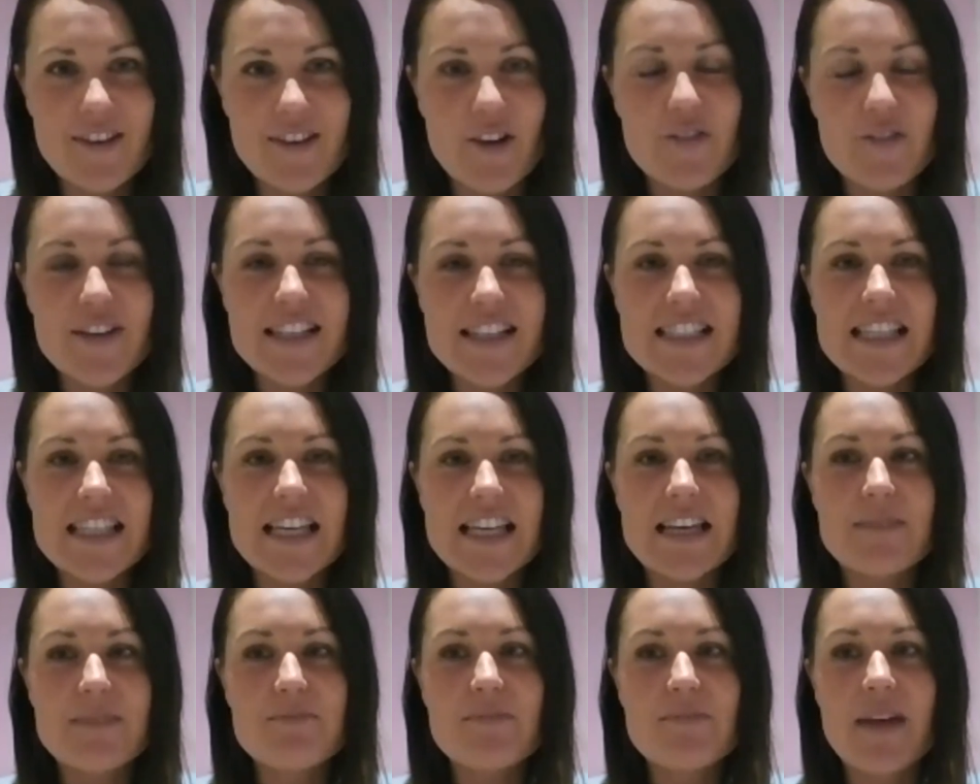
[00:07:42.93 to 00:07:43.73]

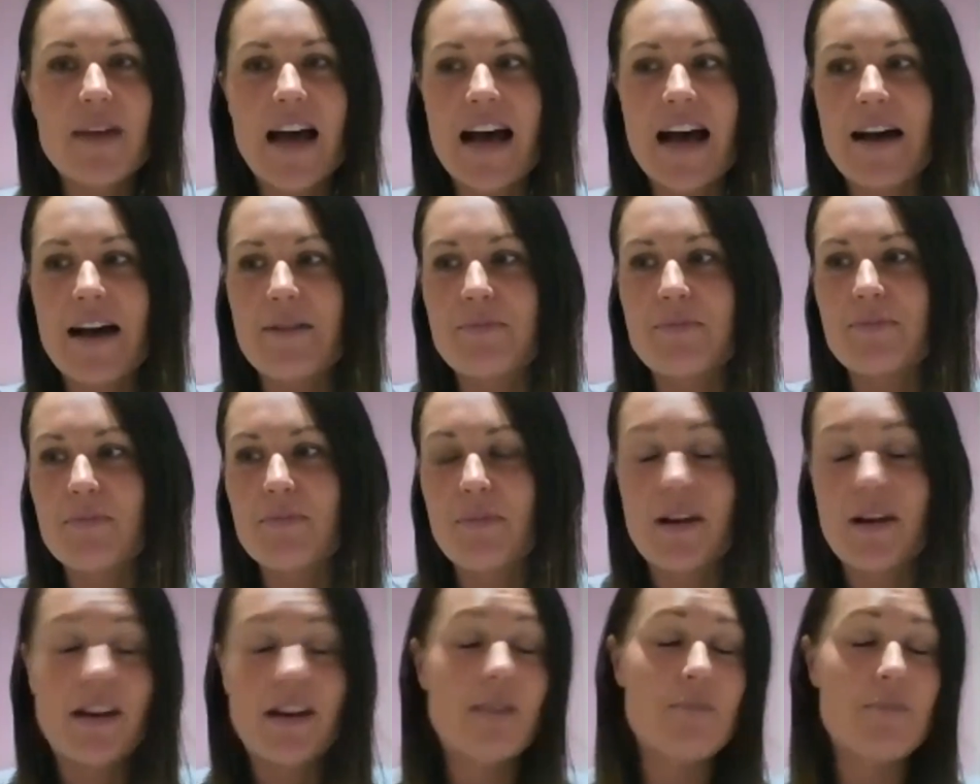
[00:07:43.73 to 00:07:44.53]
Obviously, um,
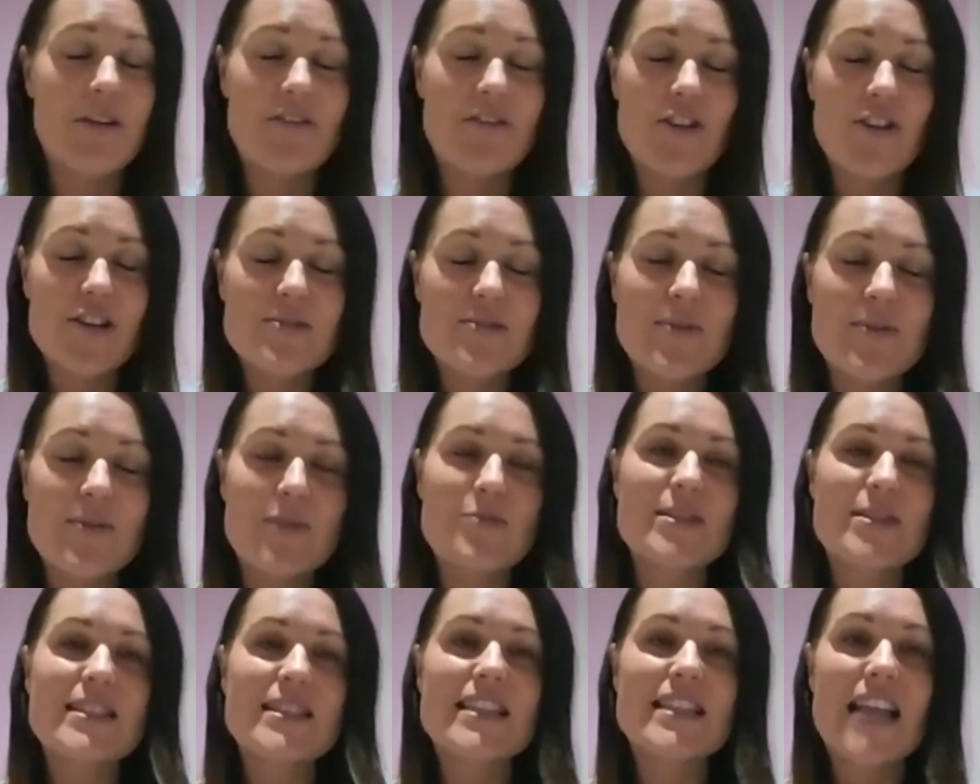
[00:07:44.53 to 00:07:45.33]
my, my first
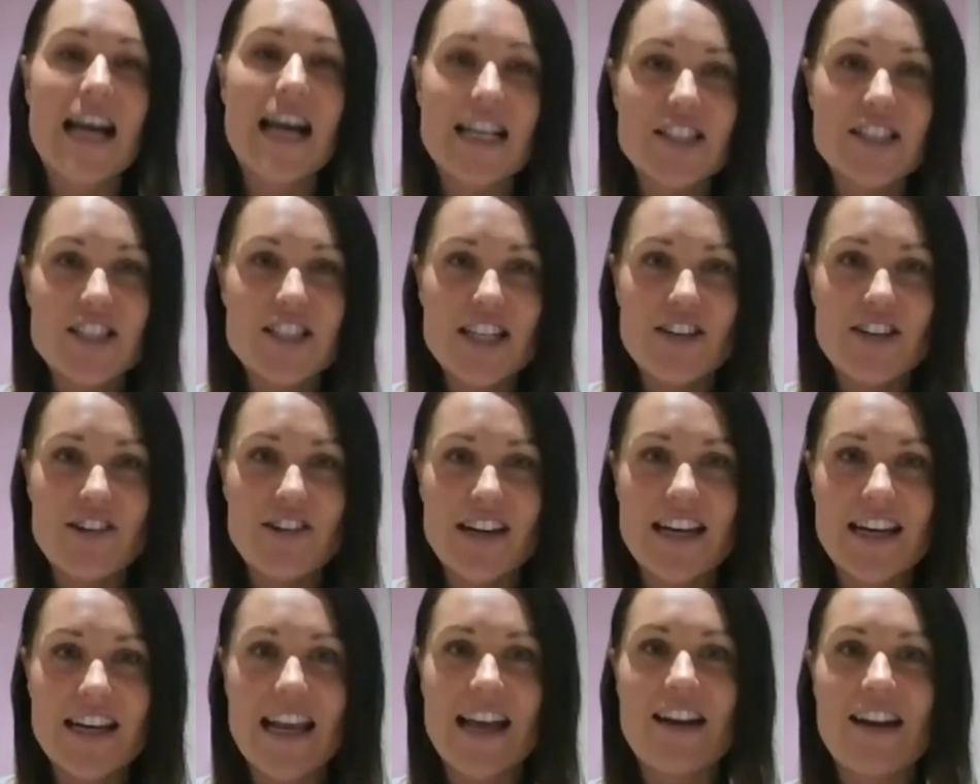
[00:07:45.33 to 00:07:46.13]
one was last year
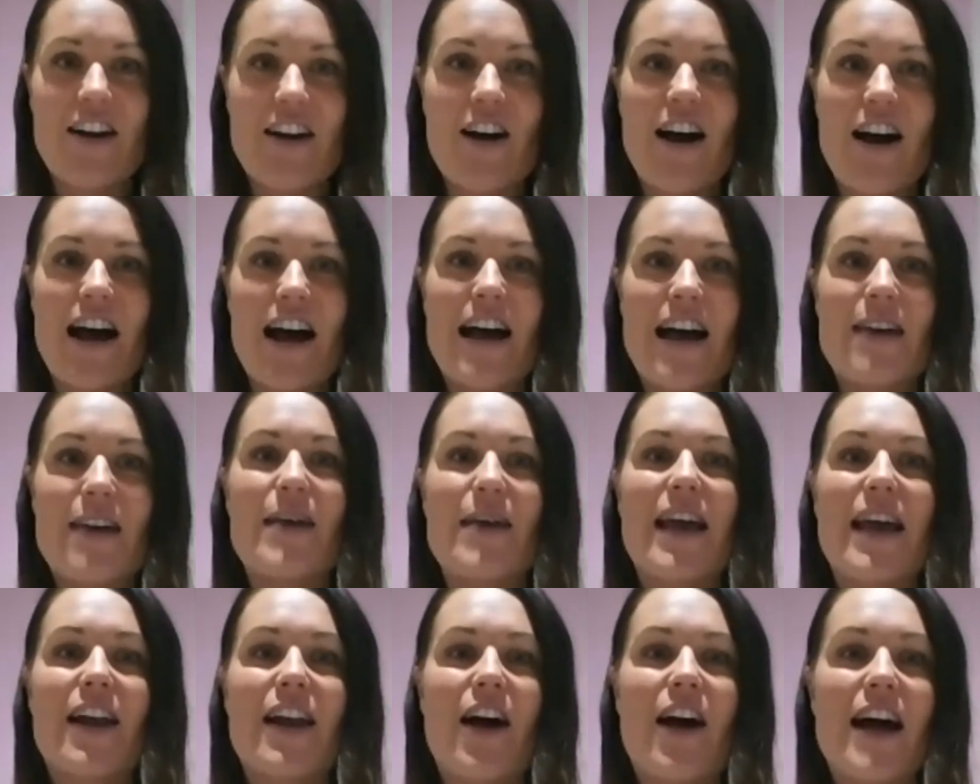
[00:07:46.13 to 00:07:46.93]
in Anaheim,
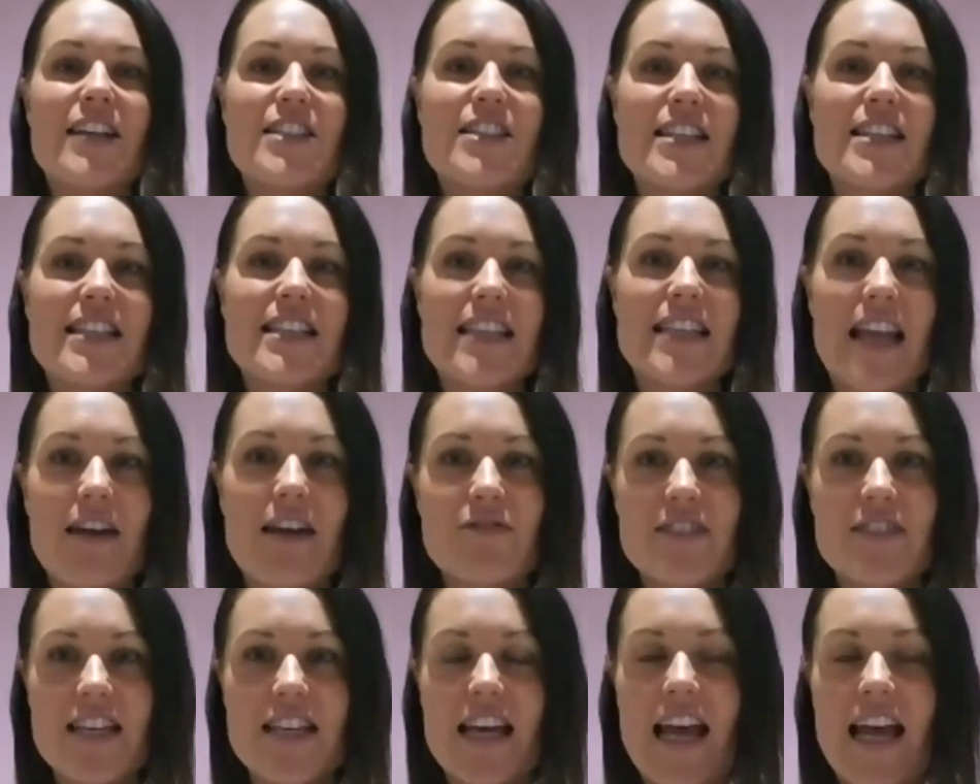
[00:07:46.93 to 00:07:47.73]
and I just
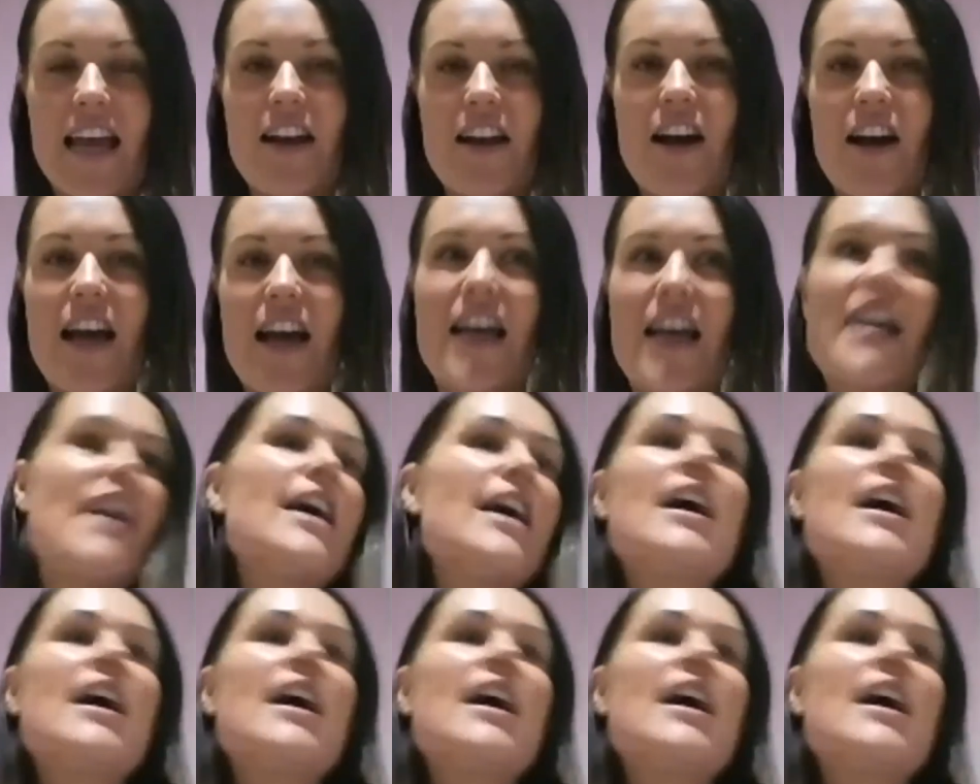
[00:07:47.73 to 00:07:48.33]
loved it. And I